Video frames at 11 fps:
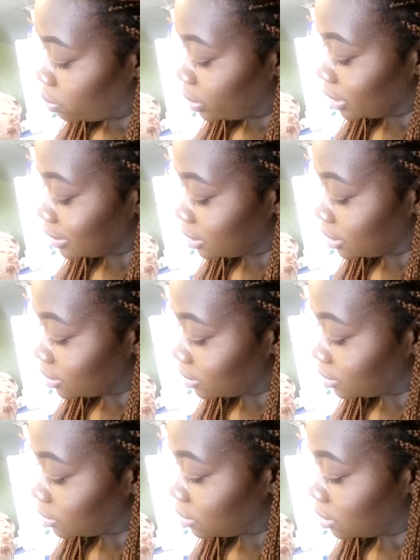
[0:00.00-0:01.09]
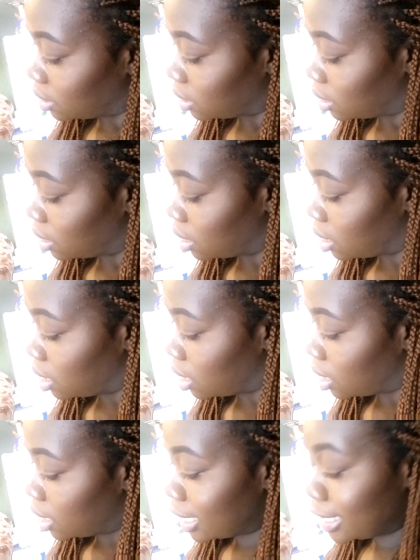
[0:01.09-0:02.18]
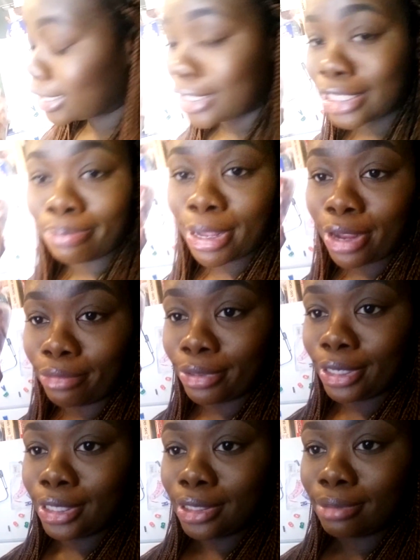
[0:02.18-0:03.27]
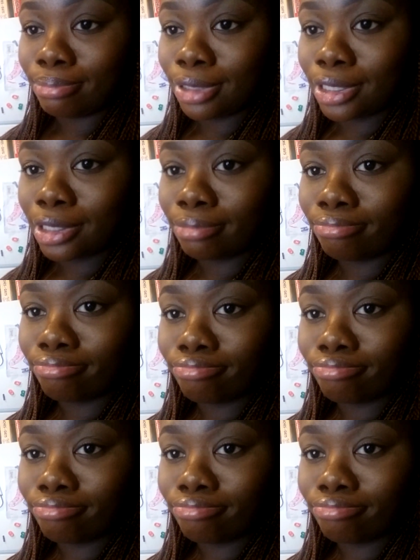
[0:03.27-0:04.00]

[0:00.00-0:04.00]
what is this? Spare ribs.